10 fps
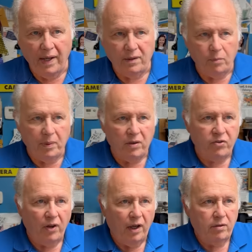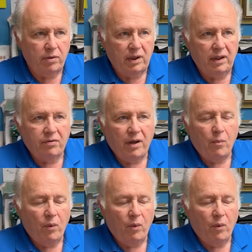there'll be a sign of relief come